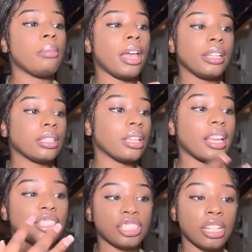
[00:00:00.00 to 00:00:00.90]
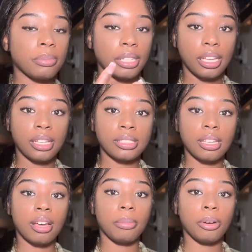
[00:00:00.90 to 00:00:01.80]
Anything that the ship needs,
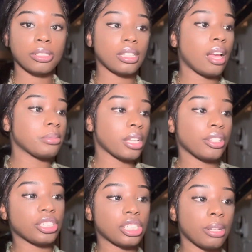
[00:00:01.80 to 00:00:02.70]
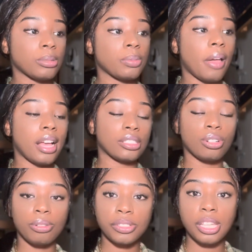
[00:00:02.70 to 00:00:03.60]
most times other ships pass it
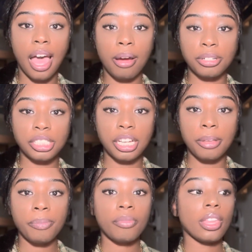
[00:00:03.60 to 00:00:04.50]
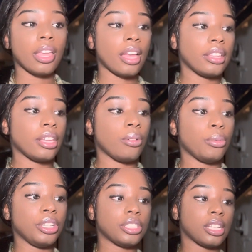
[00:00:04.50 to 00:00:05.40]
over to our ship, and then
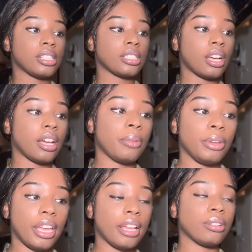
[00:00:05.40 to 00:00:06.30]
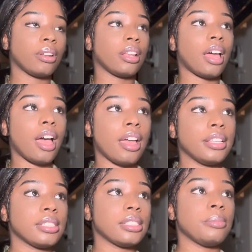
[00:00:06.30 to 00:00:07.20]
we just, we handle the
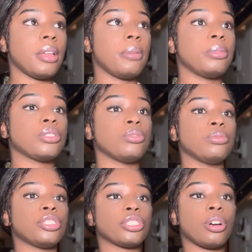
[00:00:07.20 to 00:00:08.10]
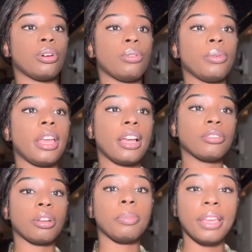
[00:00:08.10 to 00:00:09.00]
lines to be able to show, we
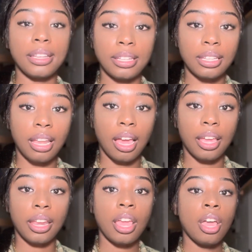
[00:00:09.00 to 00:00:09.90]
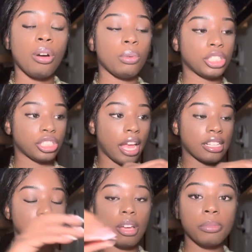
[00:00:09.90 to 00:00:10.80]
handle the P&D line, which
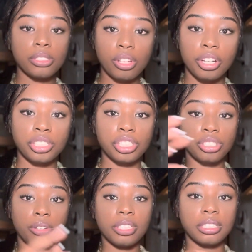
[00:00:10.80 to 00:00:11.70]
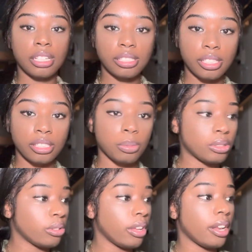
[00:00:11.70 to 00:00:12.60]
has numbers on it to show the distance
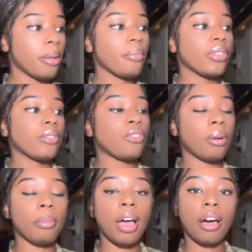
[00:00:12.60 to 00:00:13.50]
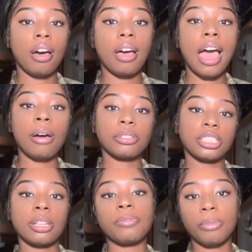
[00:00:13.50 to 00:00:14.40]
between from our
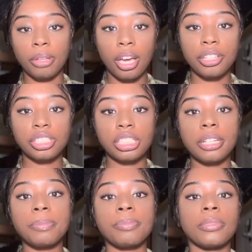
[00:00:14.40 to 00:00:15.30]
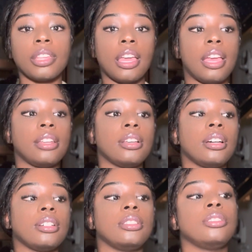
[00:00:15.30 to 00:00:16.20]
ship from the other ship, and
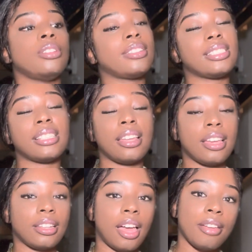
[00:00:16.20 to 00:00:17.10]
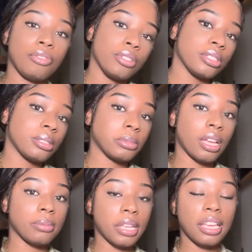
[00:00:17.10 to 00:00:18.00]
you have to stand that line for
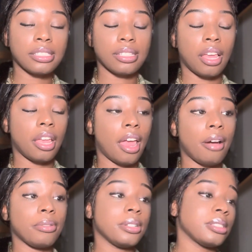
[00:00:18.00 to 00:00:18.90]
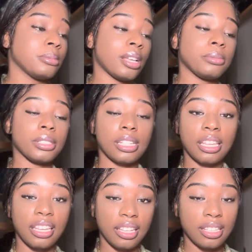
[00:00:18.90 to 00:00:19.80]
sometimes 8 to 9 hours, sometimes in the
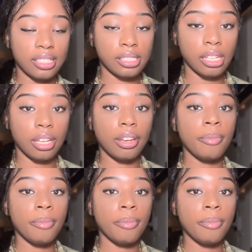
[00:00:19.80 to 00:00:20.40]
heat and the sun,